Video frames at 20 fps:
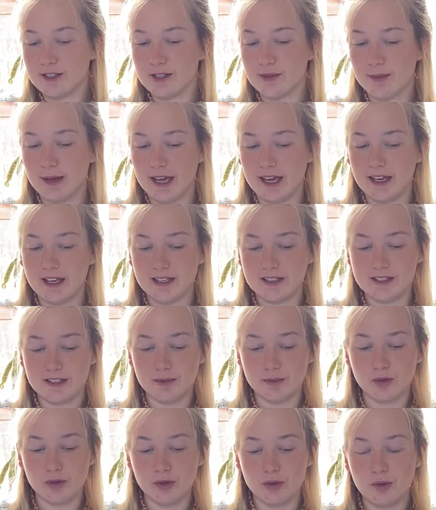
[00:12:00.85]
make
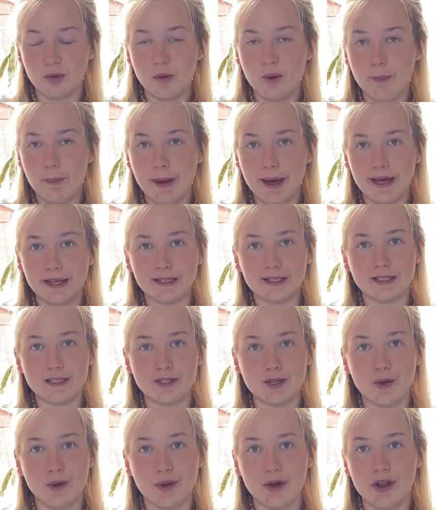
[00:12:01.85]
some cool patterns
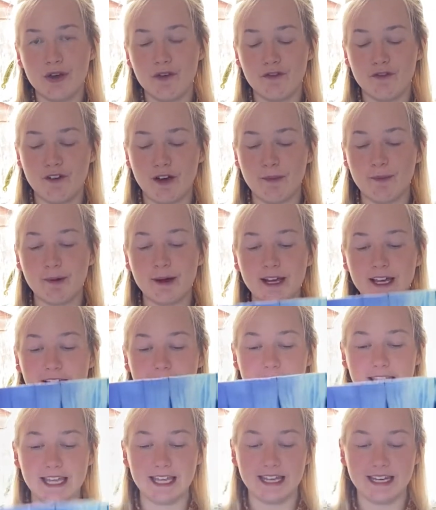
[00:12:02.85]
on fabric,
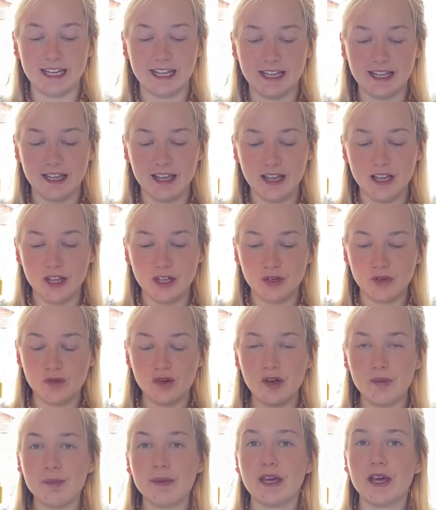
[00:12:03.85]
then
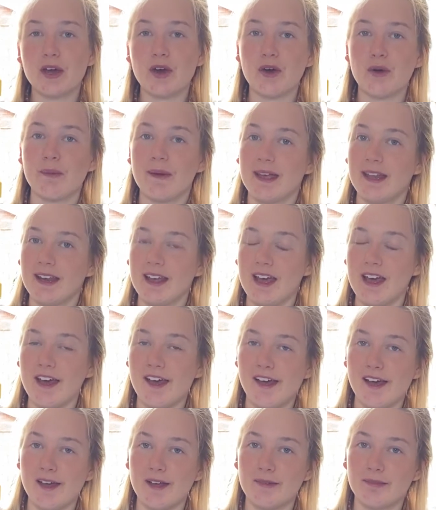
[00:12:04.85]
drop me a comment.
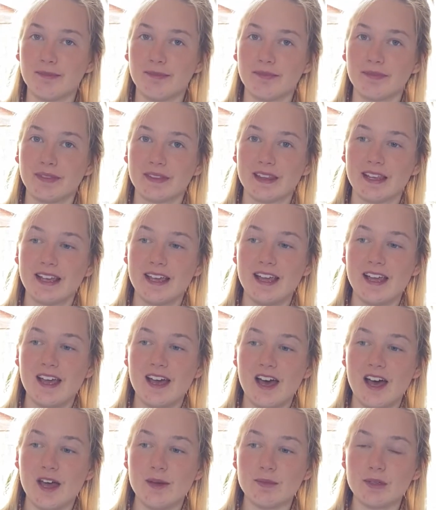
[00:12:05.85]
I'm
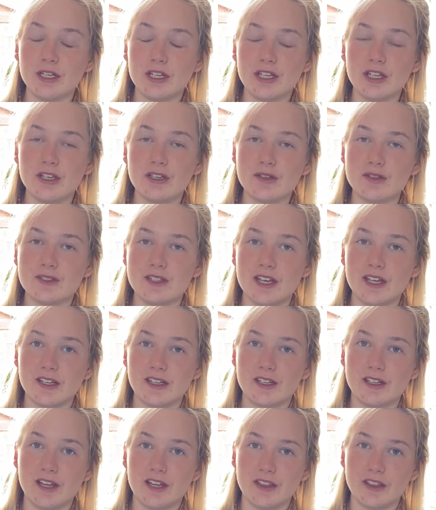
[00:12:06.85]
going to use
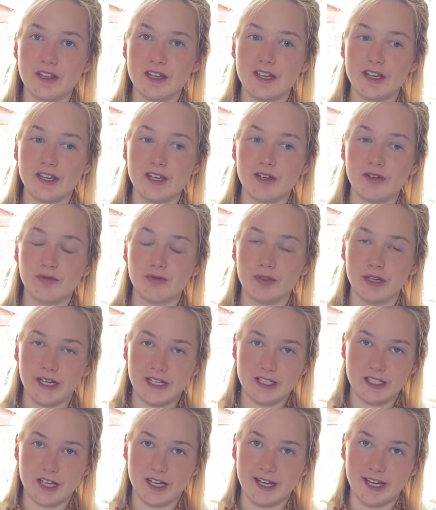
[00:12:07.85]
another Rit
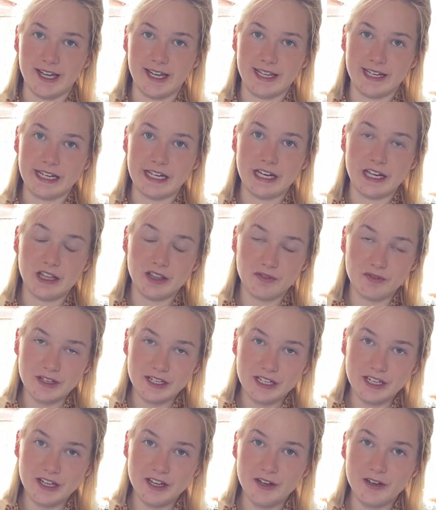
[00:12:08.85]
dye in another
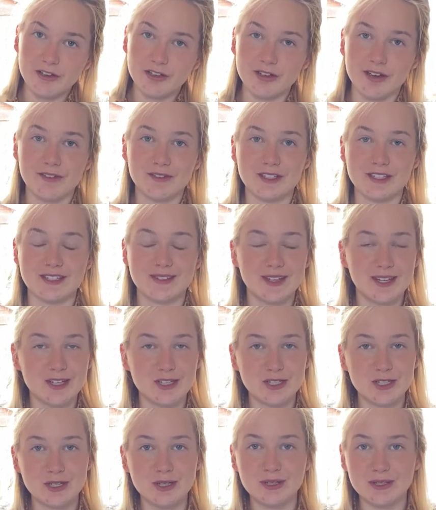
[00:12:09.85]
video. You have to stay
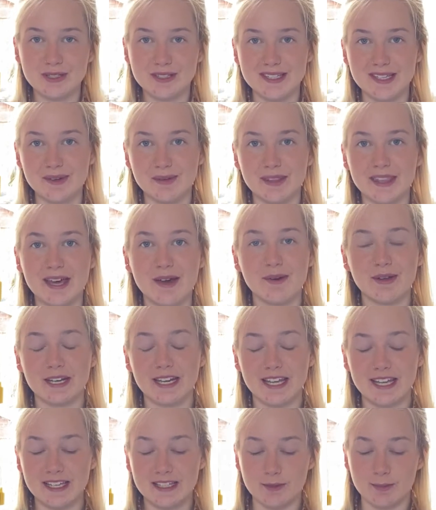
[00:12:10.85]
tuned to see what that one
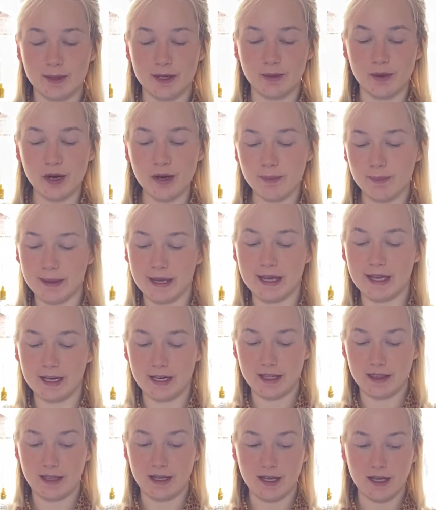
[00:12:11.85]
is, but it won't be
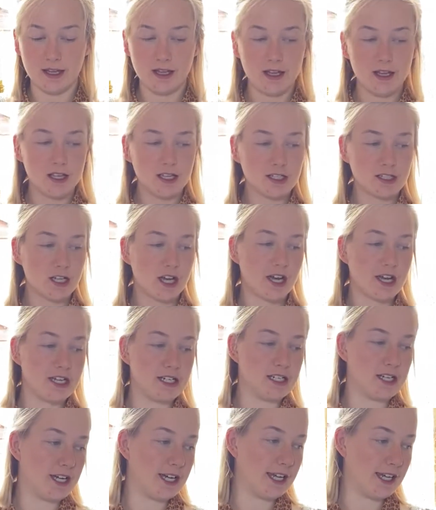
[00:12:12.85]
another
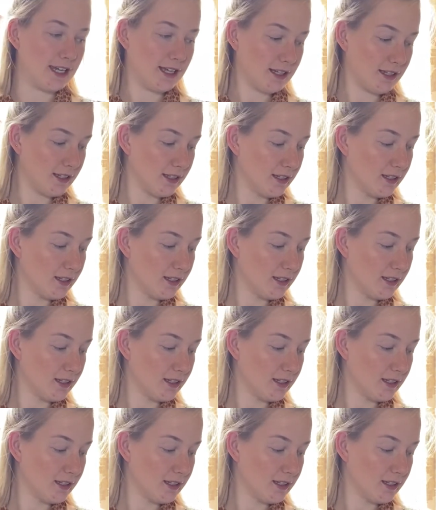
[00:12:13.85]
tie-dyeing